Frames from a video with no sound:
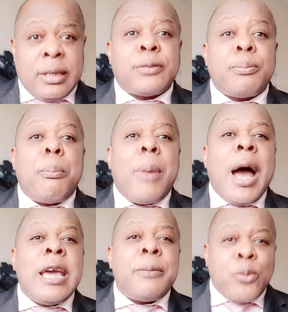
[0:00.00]
It's
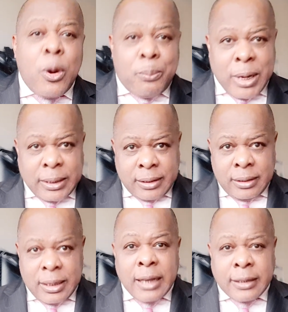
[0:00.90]
my
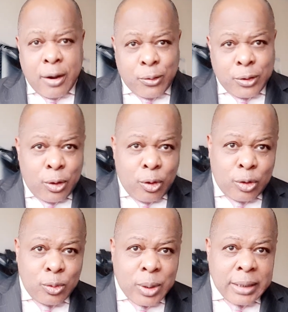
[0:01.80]
property. That's how the law
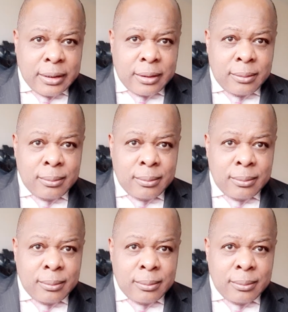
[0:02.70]
look at it.